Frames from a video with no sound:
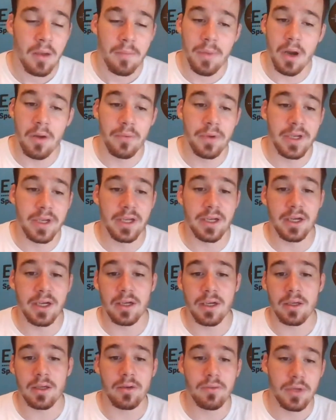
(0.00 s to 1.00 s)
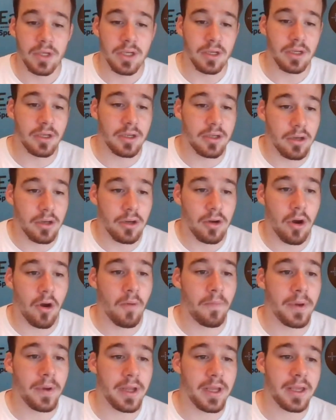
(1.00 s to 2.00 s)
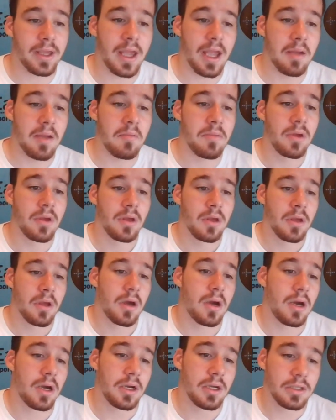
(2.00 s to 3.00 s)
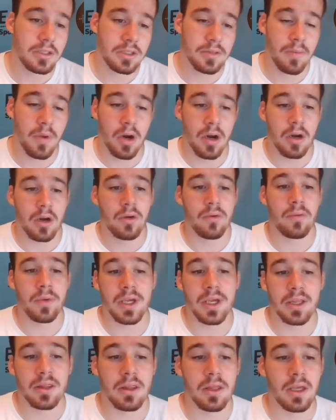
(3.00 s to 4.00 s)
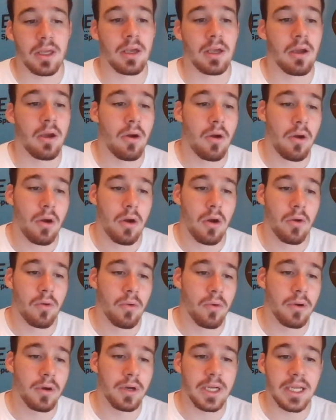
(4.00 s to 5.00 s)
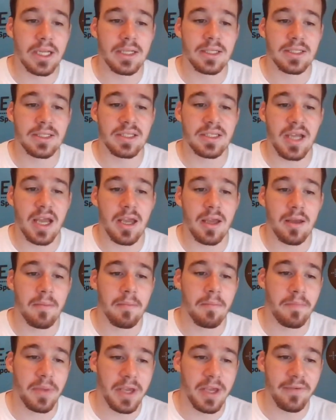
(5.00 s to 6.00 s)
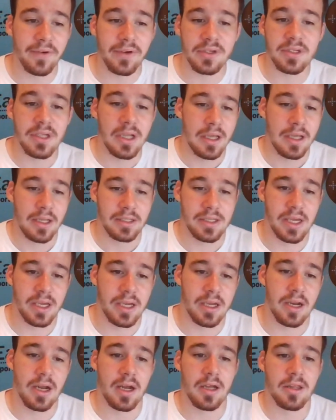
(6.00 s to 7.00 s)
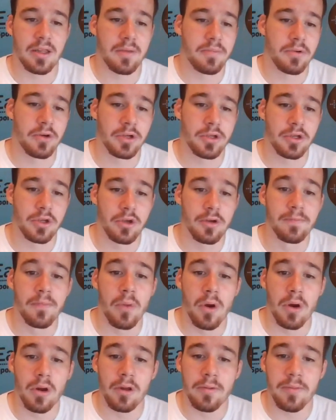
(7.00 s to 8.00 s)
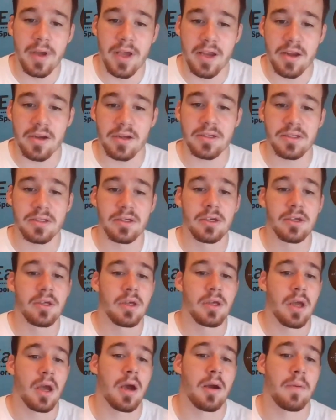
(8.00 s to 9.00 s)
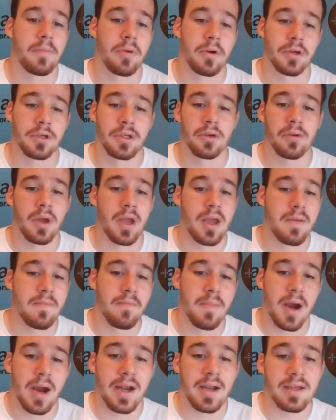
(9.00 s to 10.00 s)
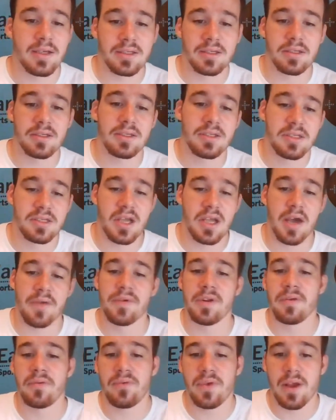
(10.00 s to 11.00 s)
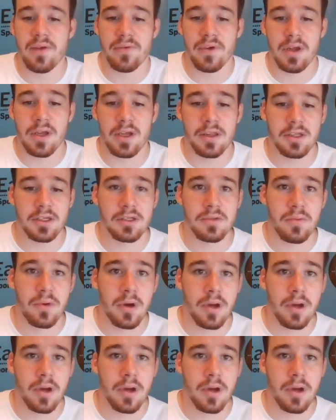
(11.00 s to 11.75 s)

But we get a good opening game tomorrow. We get the Oregon State Beavers taking on the Purdue Boilermakers. Purdue a -7 favorite in this